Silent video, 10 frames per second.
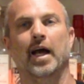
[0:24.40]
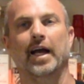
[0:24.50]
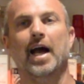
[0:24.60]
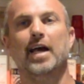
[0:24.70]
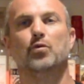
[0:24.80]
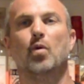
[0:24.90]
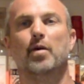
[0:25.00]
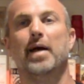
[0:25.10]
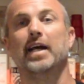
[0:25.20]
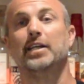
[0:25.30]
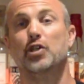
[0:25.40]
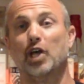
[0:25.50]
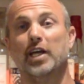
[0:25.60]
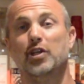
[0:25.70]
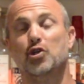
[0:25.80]
guys, welcome back to
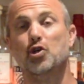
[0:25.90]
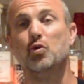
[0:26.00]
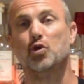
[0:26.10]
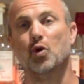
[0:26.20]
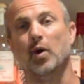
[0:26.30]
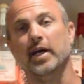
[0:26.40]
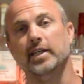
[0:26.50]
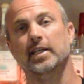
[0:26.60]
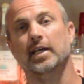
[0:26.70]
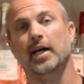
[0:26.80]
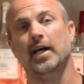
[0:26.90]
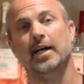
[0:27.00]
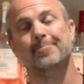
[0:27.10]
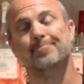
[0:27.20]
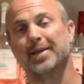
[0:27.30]
Jay's Juke Joint.
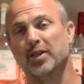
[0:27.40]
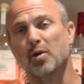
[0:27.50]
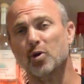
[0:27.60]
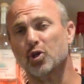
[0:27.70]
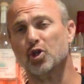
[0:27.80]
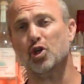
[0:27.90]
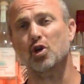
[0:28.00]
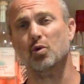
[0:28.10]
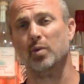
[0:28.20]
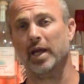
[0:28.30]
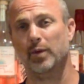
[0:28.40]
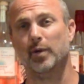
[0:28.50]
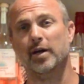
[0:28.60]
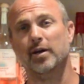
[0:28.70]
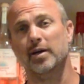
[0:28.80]
It's almost June and
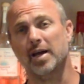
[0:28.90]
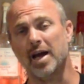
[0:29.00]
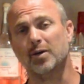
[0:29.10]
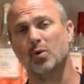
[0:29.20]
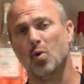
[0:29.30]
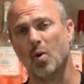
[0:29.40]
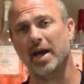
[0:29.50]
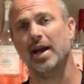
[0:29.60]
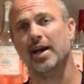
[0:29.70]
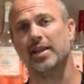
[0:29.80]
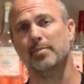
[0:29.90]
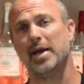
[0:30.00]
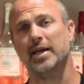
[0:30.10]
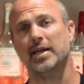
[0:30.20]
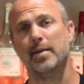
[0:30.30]
we are not quite out of the
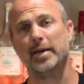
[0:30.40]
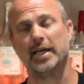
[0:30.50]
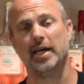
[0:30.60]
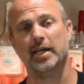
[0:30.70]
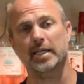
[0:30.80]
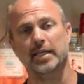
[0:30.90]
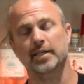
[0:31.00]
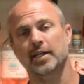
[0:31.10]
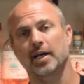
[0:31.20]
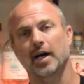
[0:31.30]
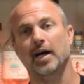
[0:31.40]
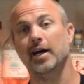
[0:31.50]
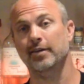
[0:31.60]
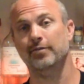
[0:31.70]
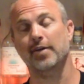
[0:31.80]
pandemic yet.
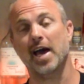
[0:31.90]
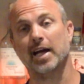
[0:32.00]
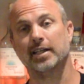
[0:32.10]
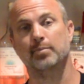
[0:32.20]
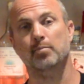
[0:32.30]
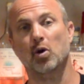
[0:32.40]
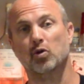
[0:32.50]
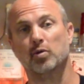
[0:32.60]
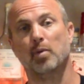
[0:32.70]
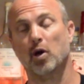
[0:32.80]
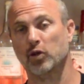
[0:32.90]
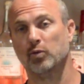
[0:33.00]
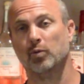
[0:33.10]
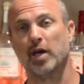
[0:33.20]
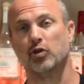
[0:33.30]
In fact, most bars
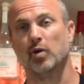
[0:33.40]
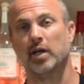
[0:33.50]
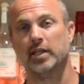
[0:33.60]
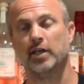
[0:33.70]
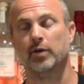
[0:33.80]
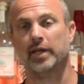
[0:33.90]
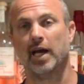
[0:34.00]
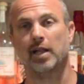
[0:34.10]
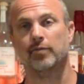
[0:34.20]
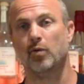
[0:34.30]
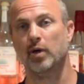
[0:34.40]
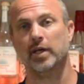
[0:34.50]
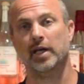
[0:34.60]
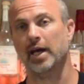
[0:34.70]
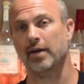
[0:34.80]
and restaurants here in
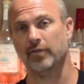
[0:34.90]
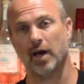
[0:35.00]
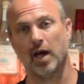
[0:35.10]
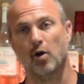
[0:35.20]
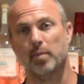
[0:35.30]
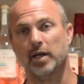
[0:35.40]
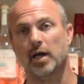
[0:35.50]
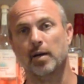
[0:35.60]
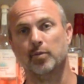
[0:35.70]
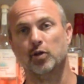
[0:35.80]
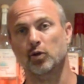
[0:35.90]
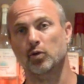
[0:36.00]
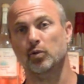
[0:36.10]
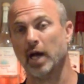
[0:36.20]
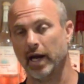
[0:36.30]
California have not opened up
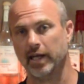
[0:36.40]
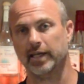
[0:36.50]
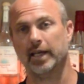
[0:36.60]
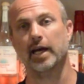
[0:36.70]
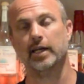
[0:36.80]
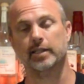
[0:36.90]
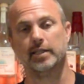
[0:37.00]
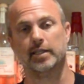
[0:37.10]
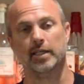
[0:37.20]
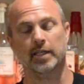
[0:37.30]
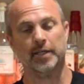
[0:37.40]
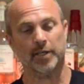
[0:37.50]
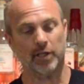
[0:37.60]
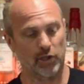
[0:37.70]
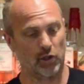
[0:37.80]
to dine-in guests.
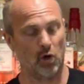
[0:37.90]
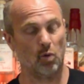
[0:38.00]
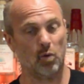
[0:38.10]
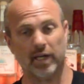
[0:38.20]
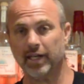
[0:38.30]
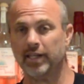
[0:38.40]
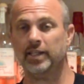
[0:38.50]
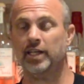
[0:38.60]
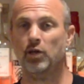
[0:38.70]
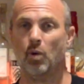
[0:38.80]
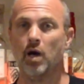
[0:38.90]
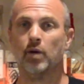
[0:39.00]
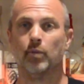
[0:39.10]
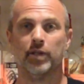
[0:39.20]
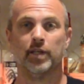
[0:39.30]
So we're going to continue
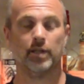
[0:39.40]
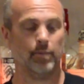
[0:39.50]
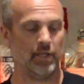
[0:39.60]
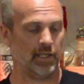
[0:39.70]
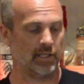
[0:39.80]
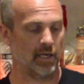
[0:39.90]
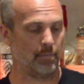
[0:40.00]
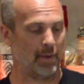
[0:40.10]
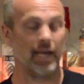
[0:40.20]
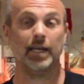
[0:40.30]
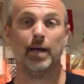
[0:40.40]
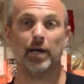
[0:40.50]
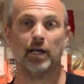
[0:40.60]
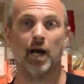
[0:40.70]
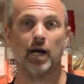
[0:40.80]
on with some of these
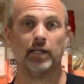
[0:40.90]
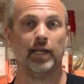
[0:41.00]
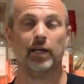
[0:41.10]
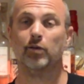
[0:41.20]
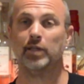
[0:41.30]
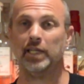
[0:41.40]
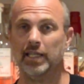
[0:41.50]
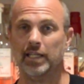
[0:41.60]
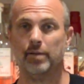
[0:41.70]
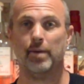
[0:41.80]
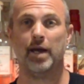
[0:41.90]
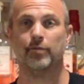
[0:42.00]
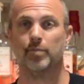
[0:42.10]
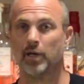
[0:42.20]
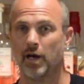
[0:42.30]
pandemic cocktails, easy to make
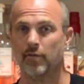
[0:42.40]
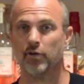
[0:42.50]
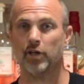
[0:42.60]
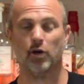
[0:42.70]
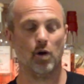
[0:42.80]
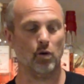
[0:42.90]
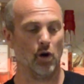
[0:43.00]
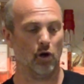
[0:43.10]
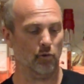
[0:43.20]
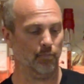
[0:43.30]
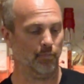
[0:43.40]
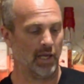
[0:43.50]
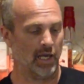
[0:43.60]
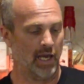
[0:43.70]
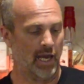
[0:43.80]
from the comfort of your own home.
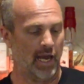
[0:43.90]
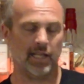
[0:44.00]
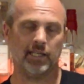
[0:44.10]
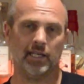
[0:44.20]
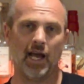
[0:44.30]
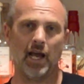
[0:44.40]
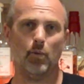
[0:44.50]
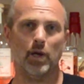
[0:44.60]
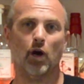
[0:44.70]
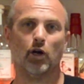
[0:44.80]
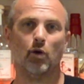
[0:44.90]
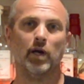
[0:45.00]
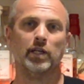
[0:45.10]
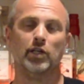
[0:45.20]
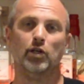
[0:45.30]
And tonight we are
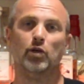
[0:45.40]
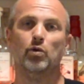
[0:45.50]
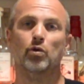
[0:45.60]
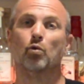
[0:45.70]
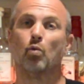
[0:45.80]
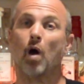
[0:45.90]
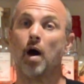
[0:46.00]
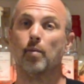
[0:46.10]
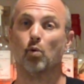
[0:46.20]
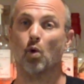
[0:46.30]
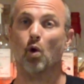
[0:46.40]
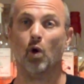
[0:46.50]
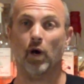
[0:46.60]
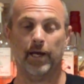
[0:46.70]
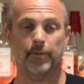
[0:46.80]
going to do the Rob
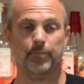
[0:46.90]
Roy.